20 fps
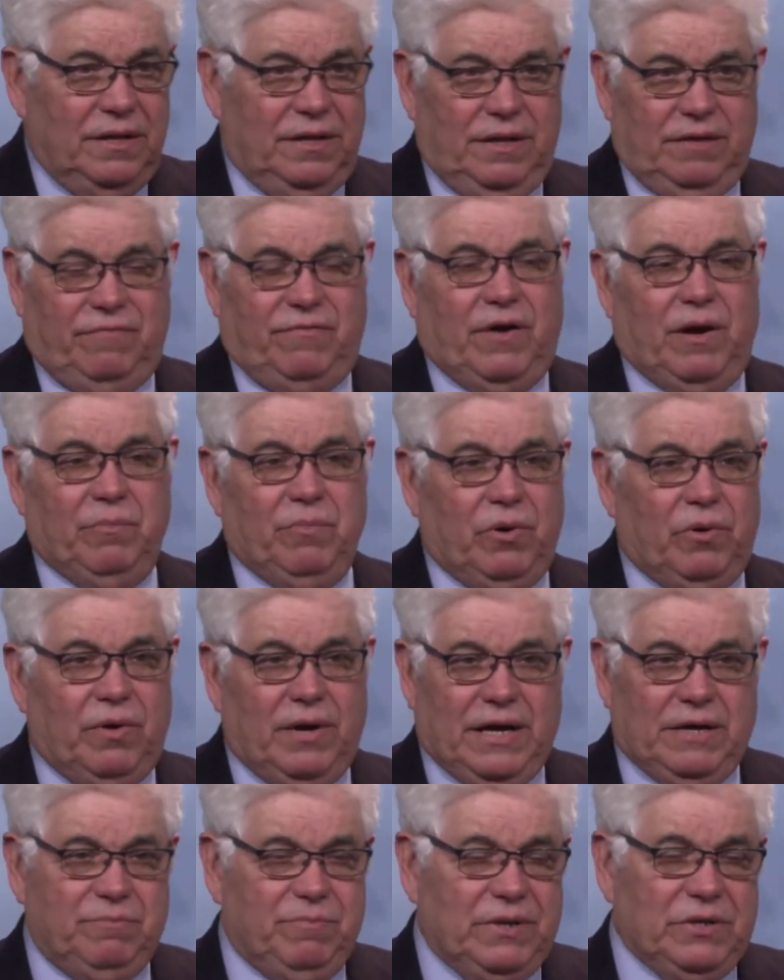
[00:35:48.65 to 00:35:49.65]
The Farm
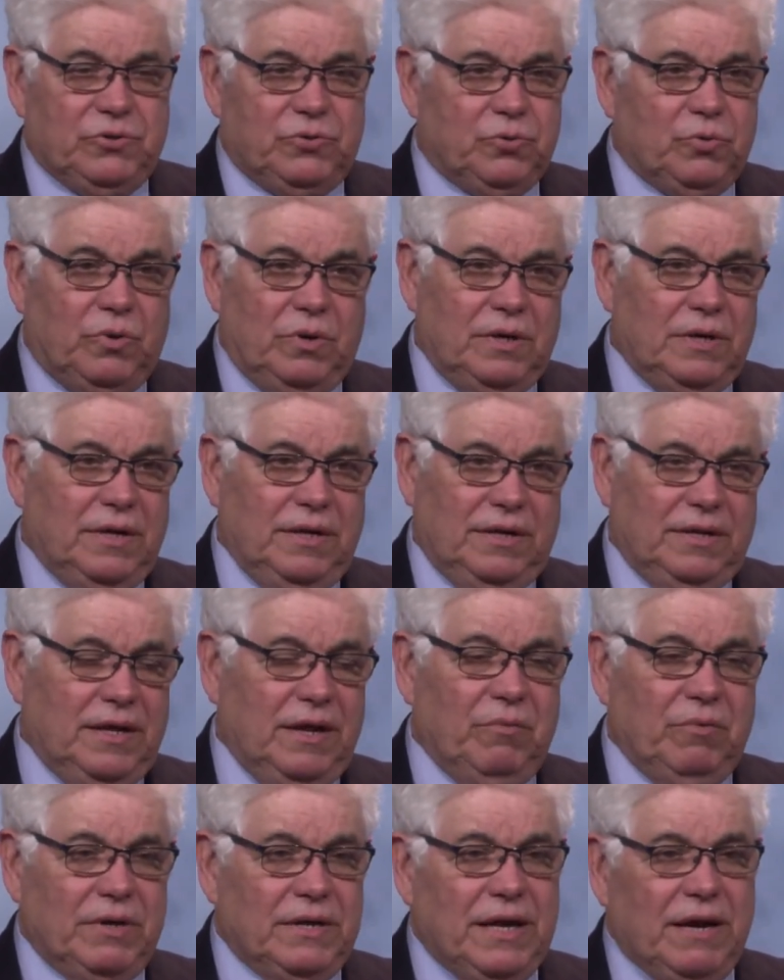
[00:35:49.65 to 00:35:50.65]
Bureau had been sworn that
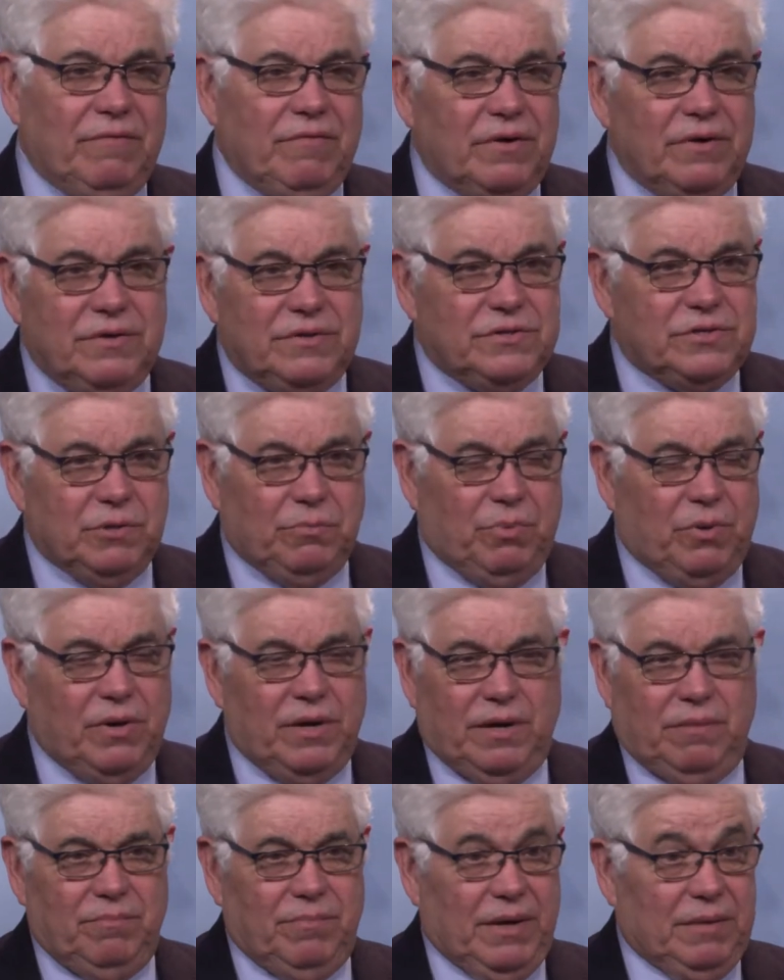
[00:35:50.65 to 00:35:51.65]
they would never
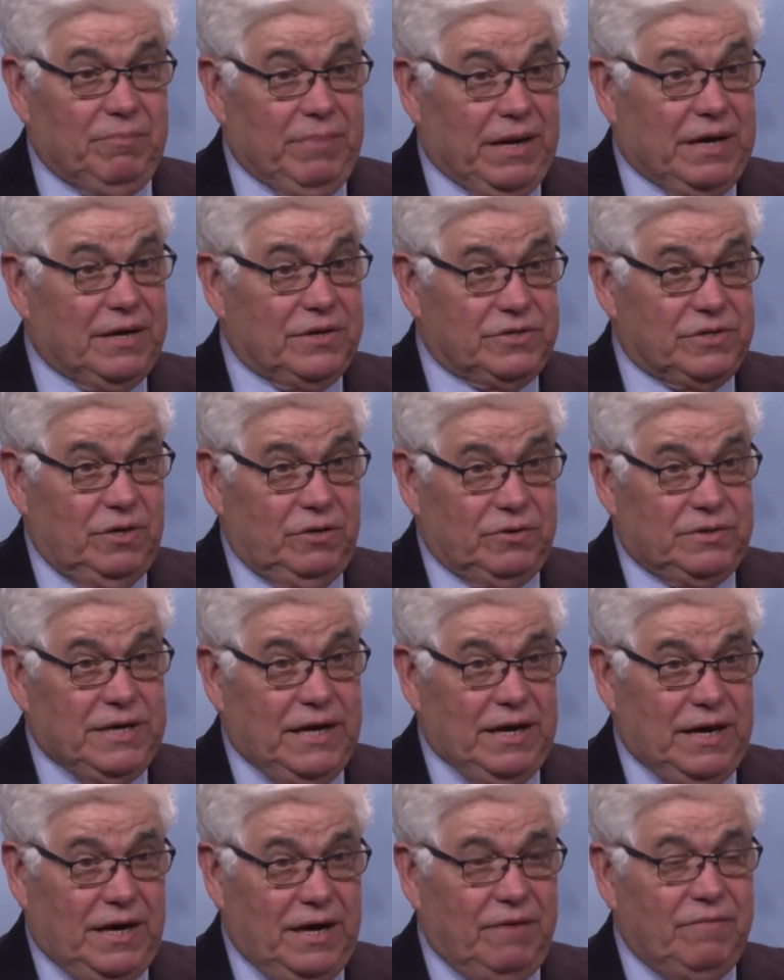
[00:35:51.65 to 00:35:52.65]
support it, but because the
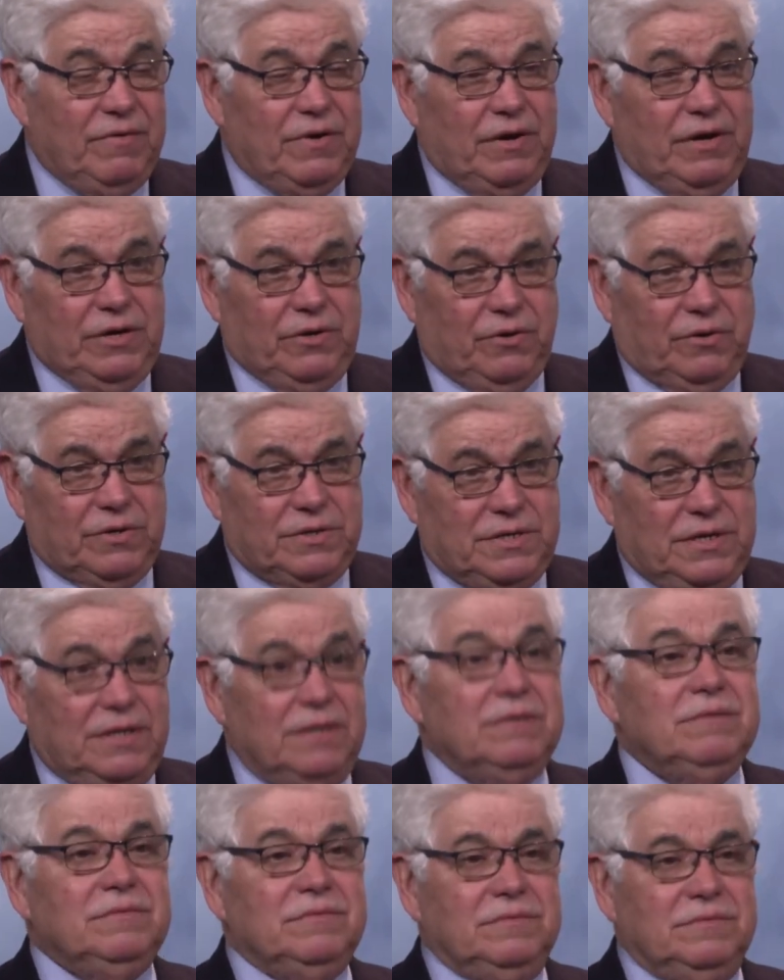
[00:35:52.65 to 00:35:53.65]
lieutenant governor endorsed it,